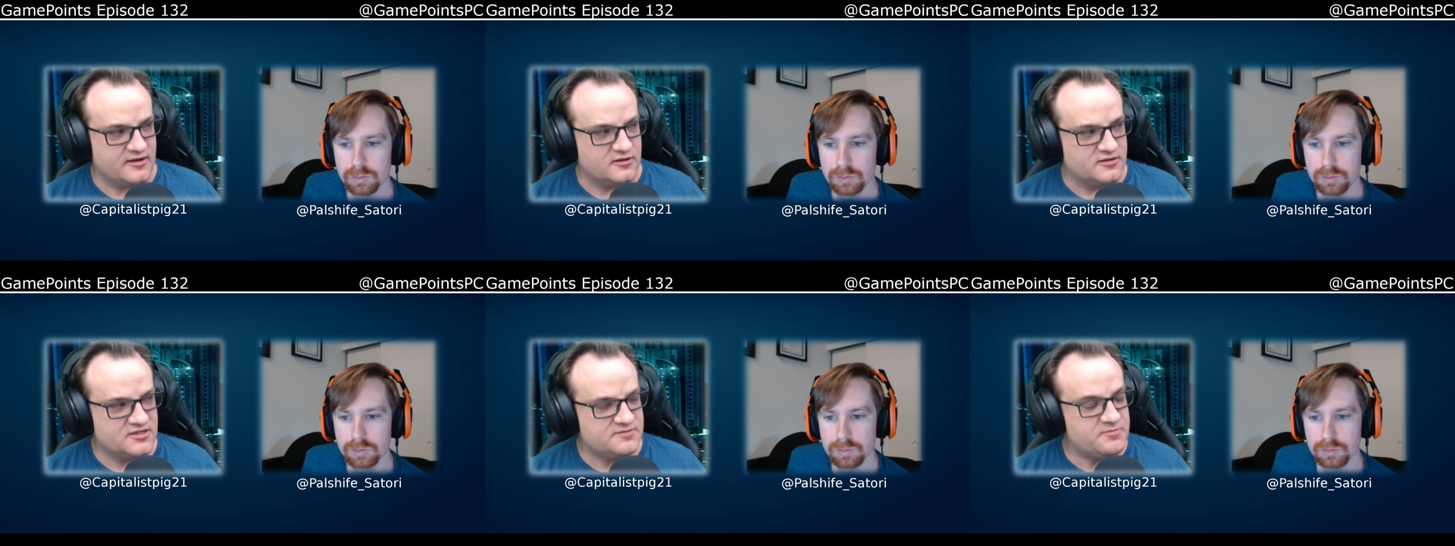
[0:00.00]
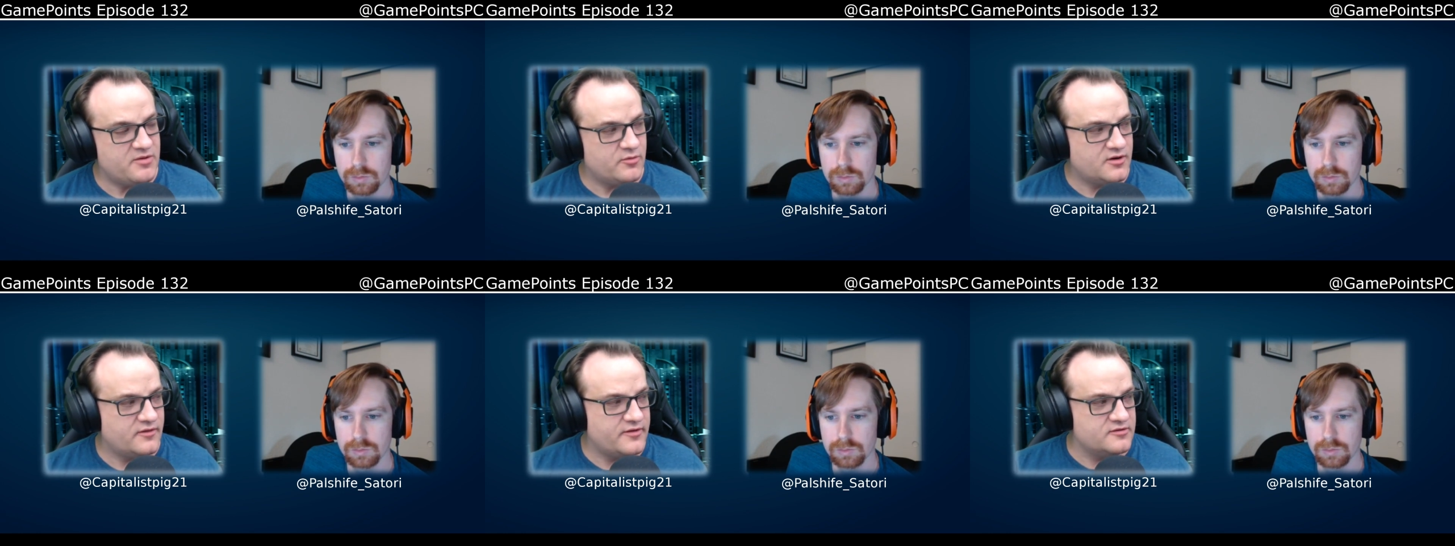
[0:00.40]
Speaker 1: Could this be
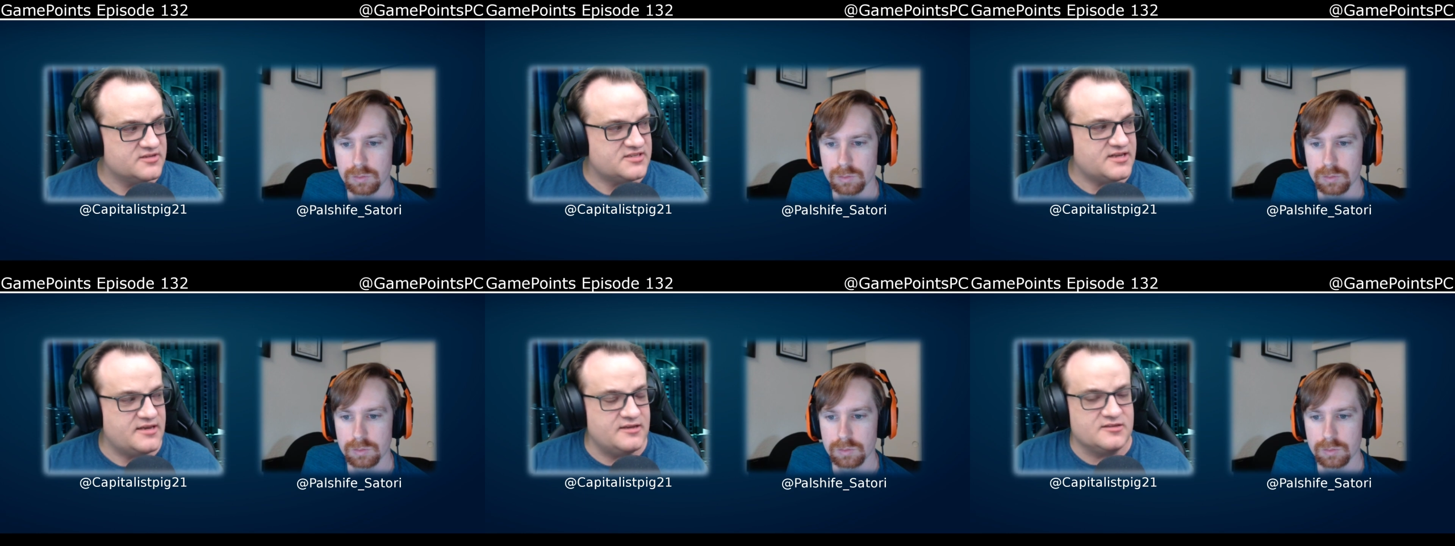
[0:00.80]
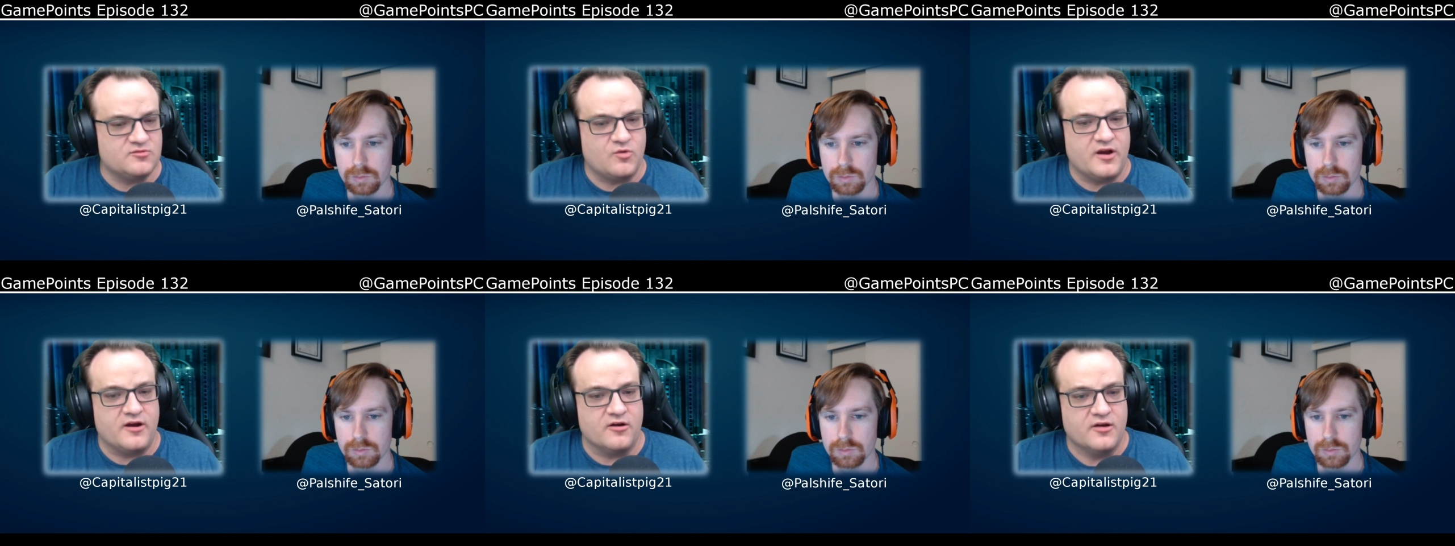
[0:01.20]
one of those things
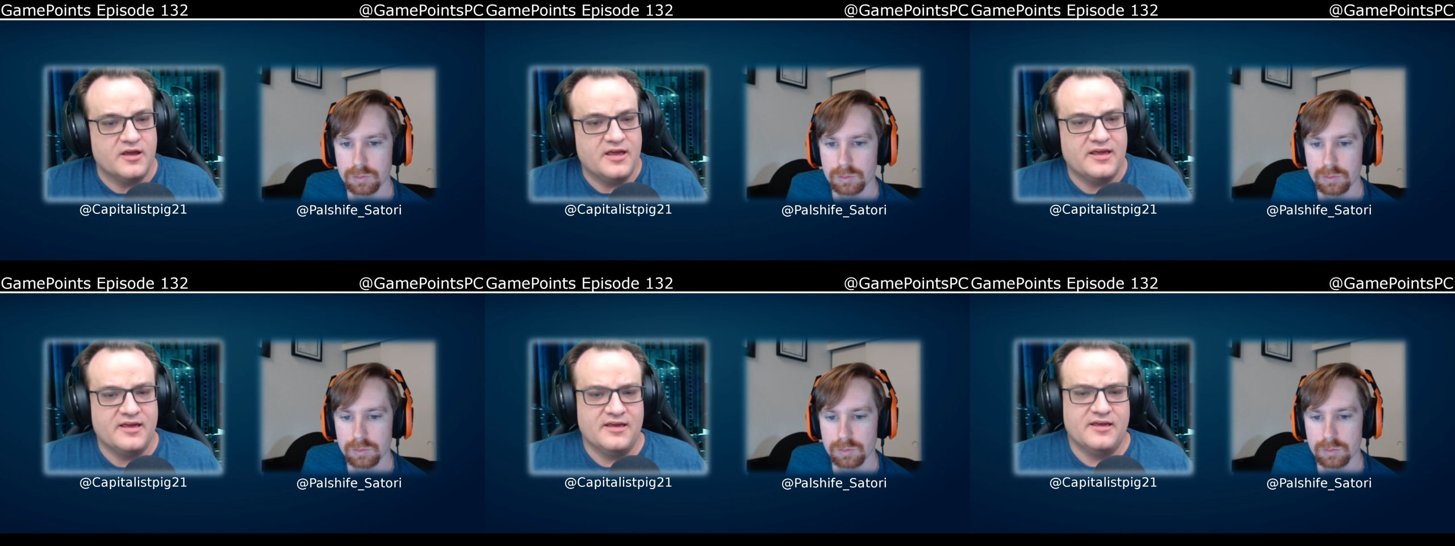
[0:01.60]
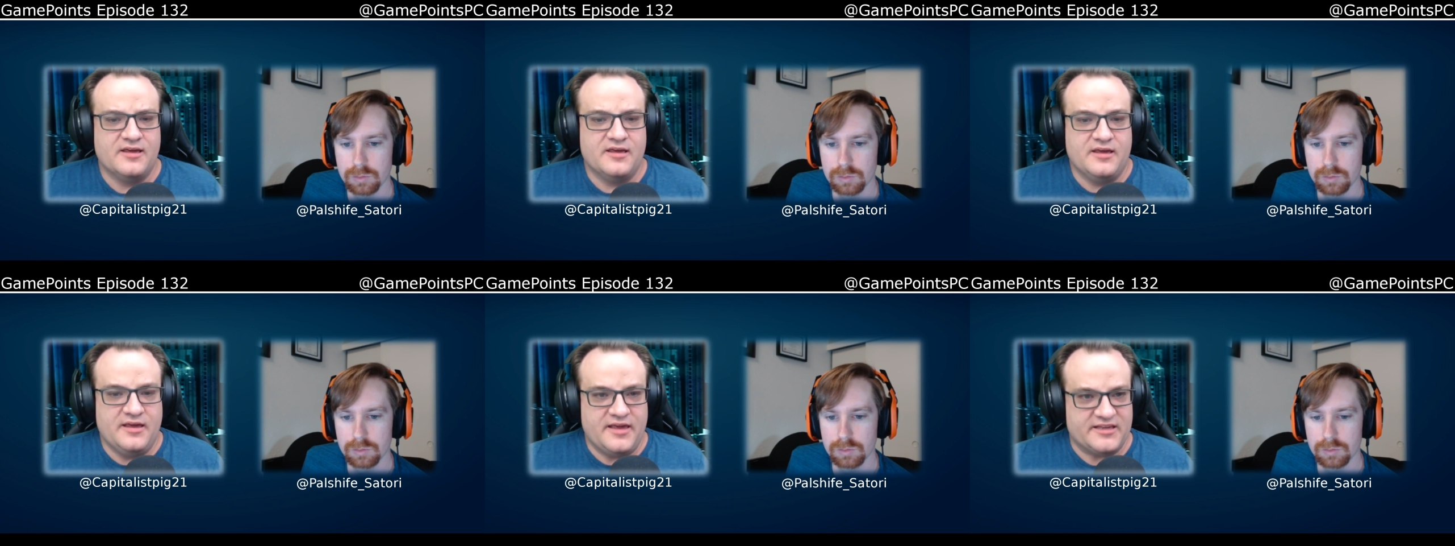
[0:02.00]
where
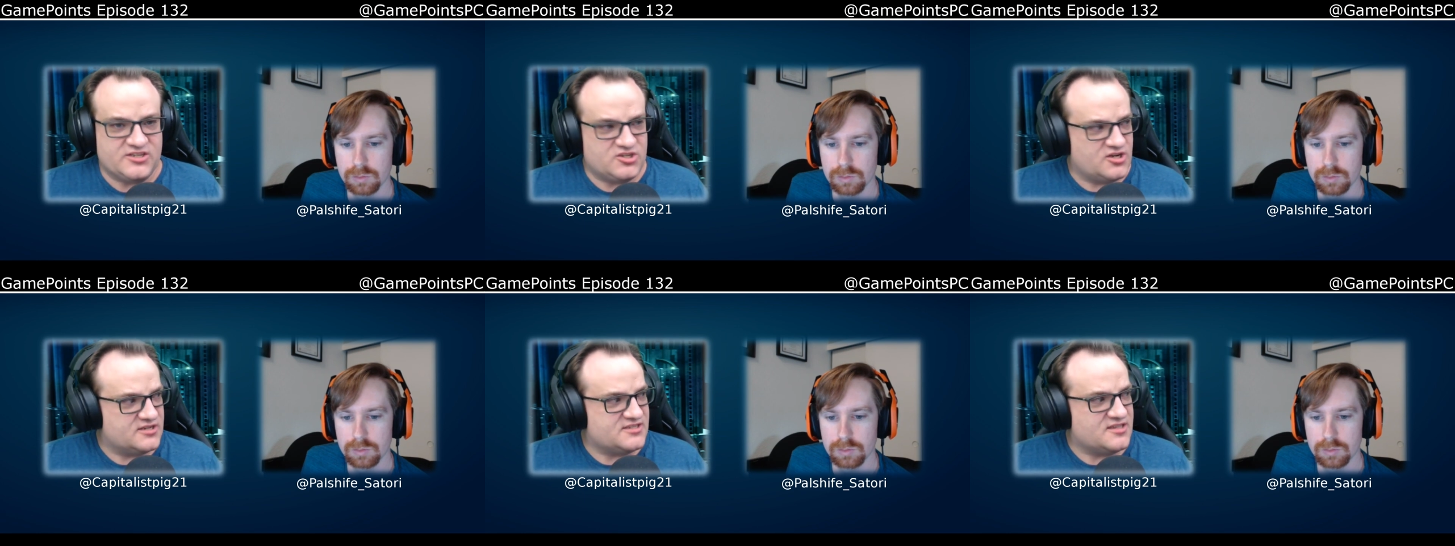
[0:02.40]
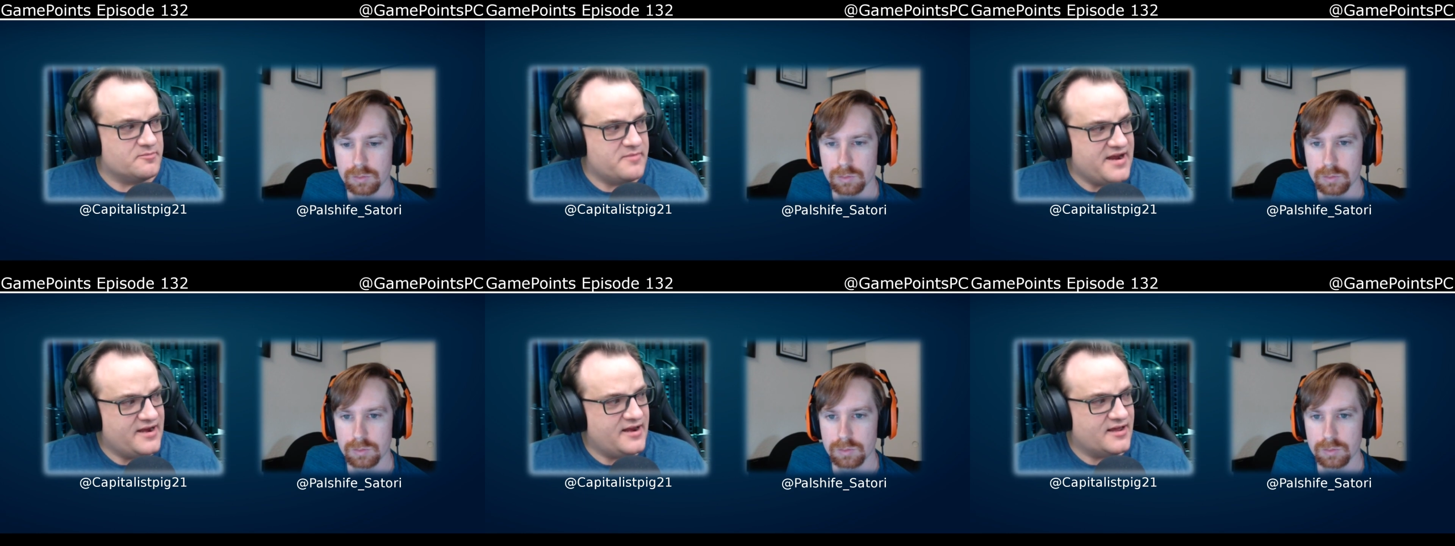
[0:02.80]
it's just the
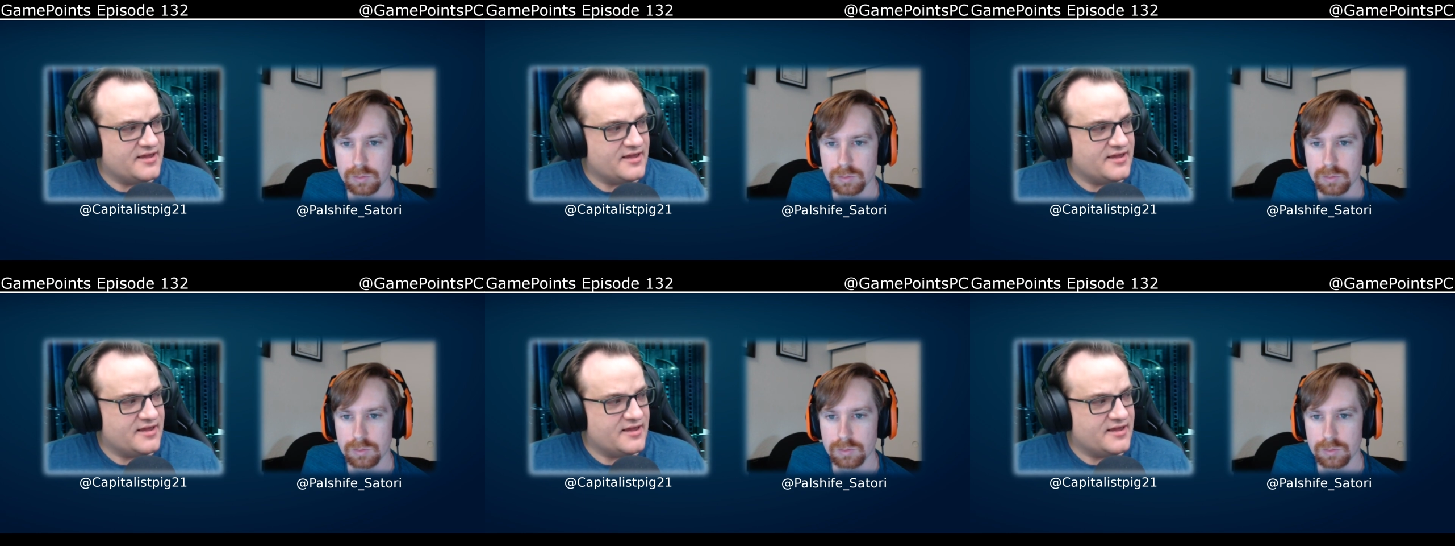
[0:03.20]
media